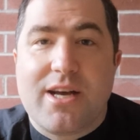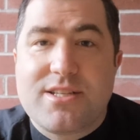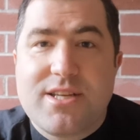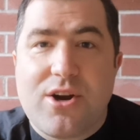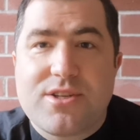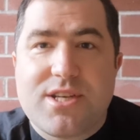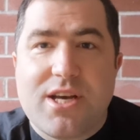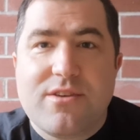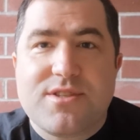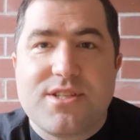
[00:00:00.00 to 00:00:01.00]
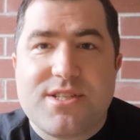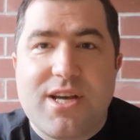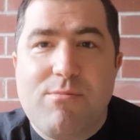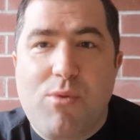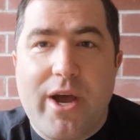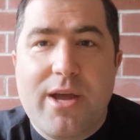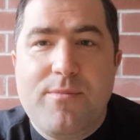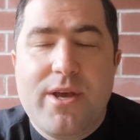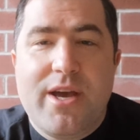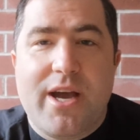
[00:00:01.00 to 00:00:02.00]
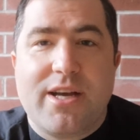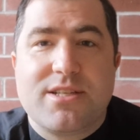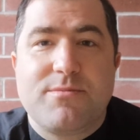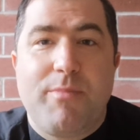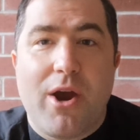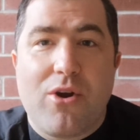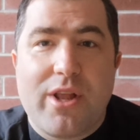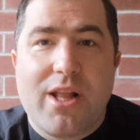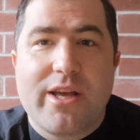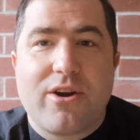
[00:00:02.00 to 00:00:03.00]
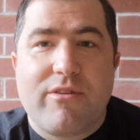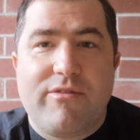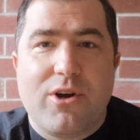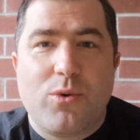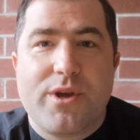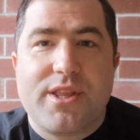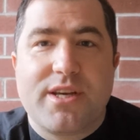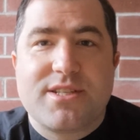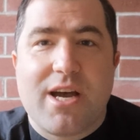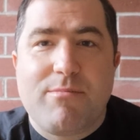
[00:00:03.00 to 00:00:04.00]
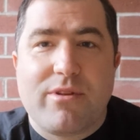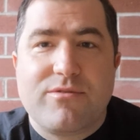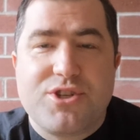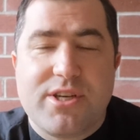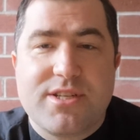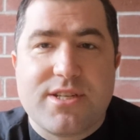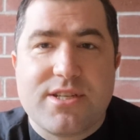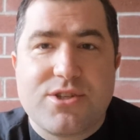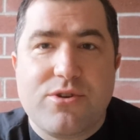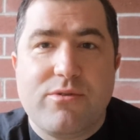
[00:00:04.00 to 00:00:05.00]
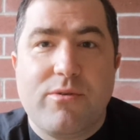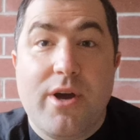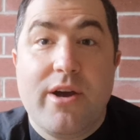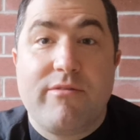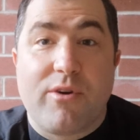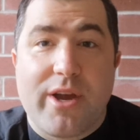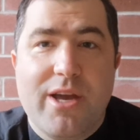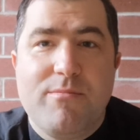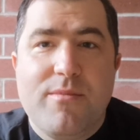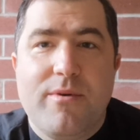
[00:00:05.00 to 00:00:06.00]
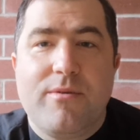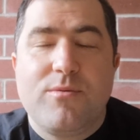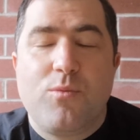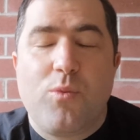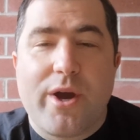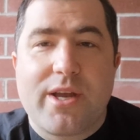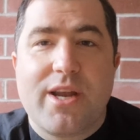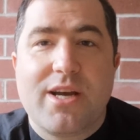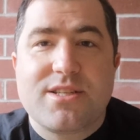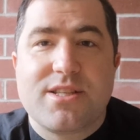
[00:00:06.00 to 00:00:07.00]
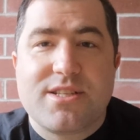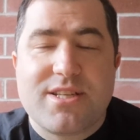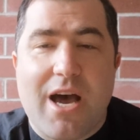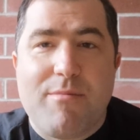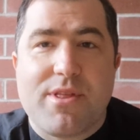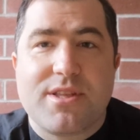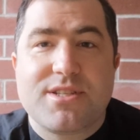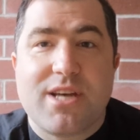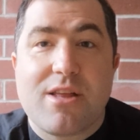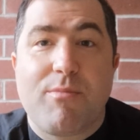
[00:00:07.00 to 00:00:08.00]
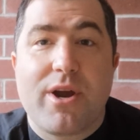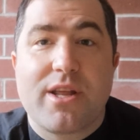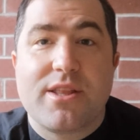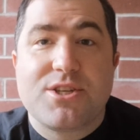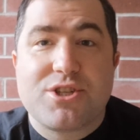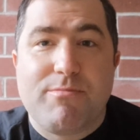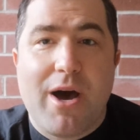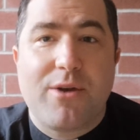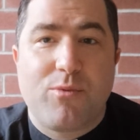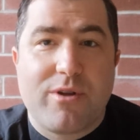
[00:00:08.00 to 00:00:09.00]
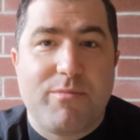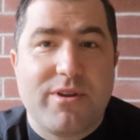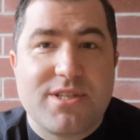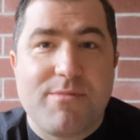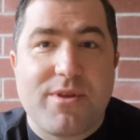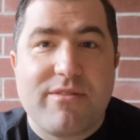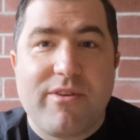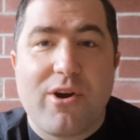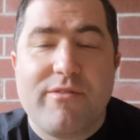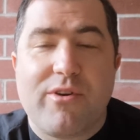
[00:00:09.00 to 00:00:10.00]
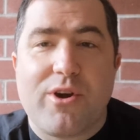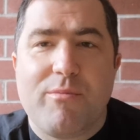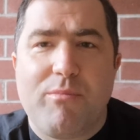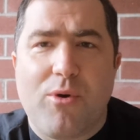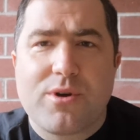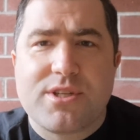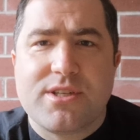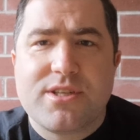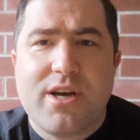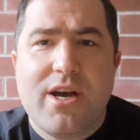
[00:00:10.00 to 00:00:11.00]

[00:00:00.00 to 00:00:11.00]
see ourselves in some way as paralleling or following the example of Jesus, who, for him, recognizing the Sabbath, celebrating the Shabbat would have been something very, very important.